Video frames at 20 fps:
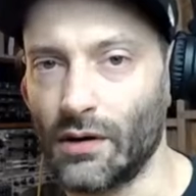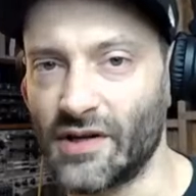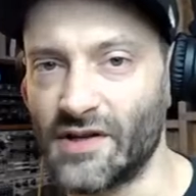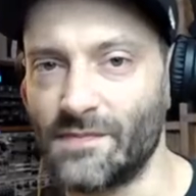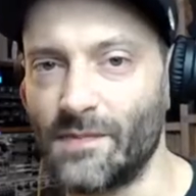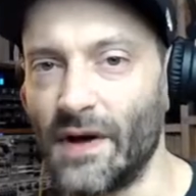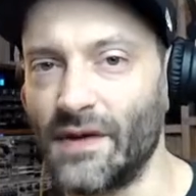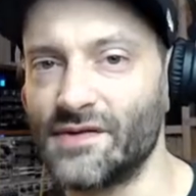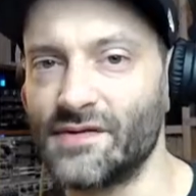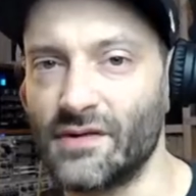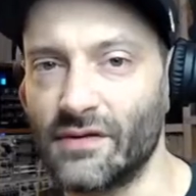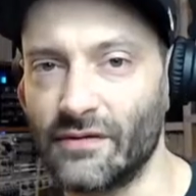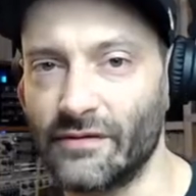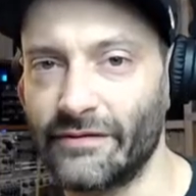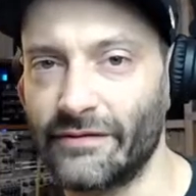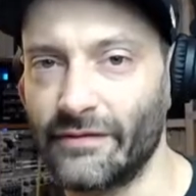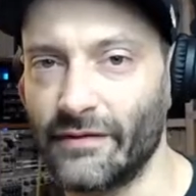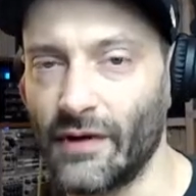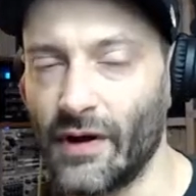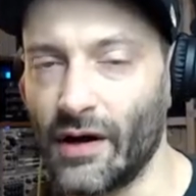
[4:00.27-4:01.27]

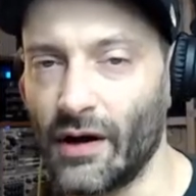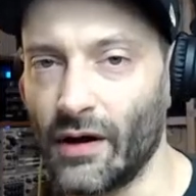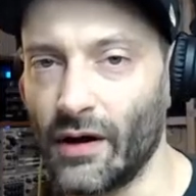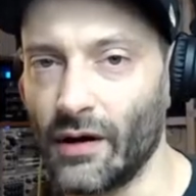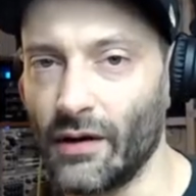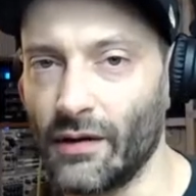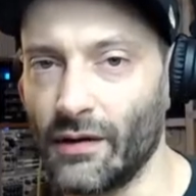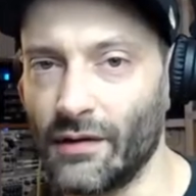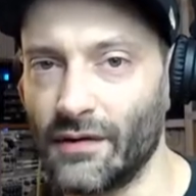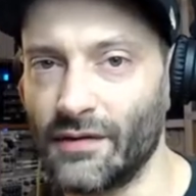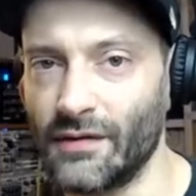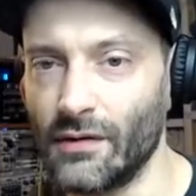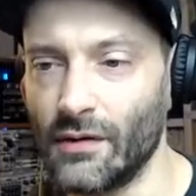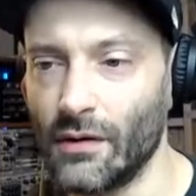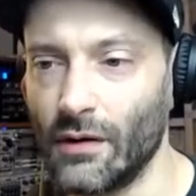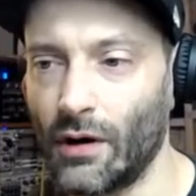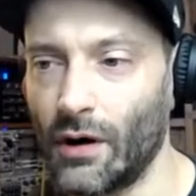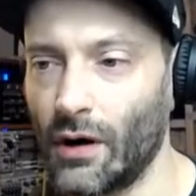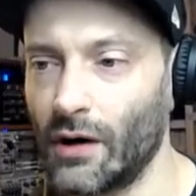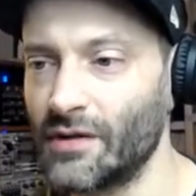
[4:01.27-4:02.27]
expensive and
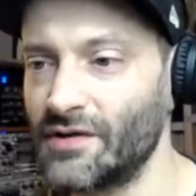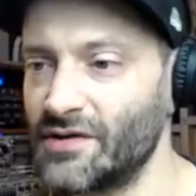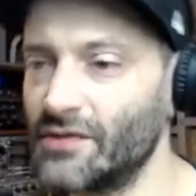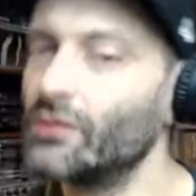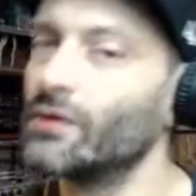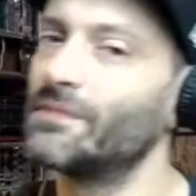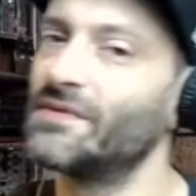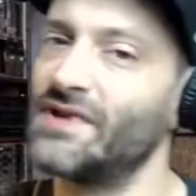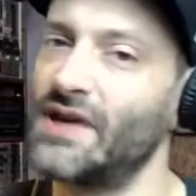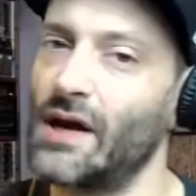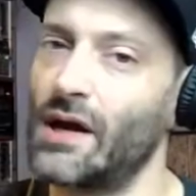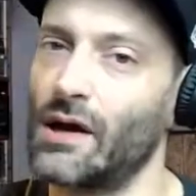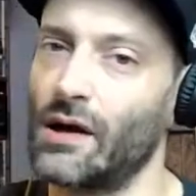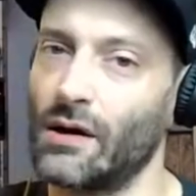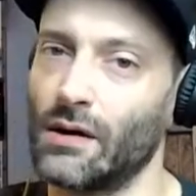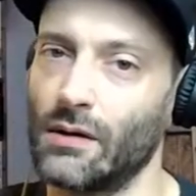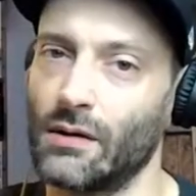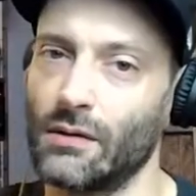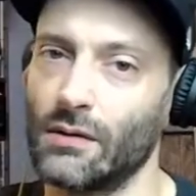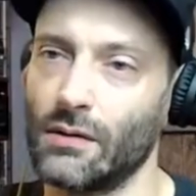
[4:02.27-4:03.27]
hard to
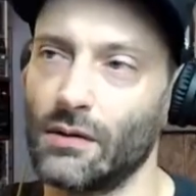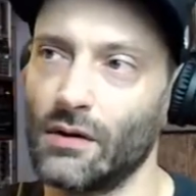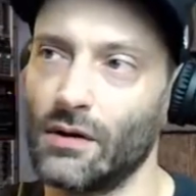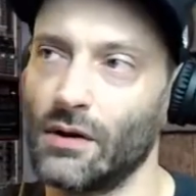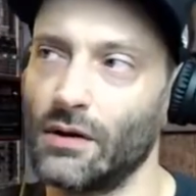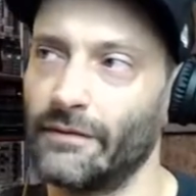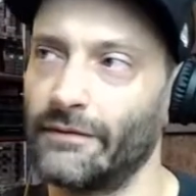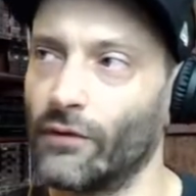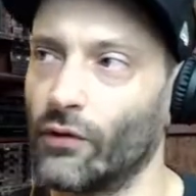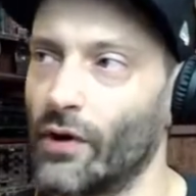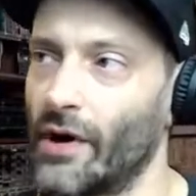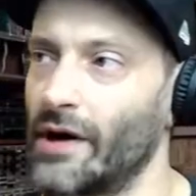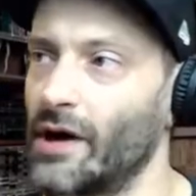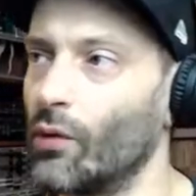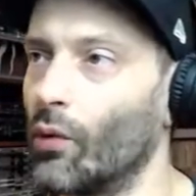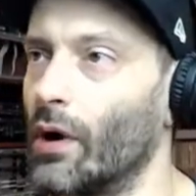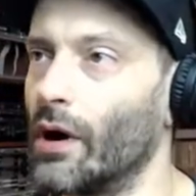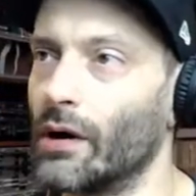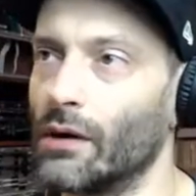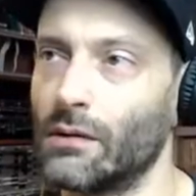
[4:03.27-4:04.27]
obtain for
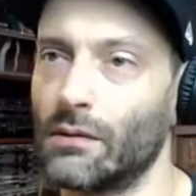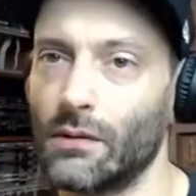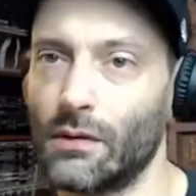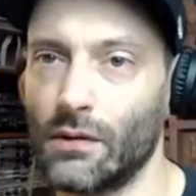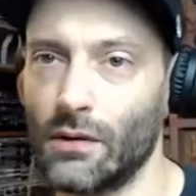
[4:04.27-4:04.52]
anyone.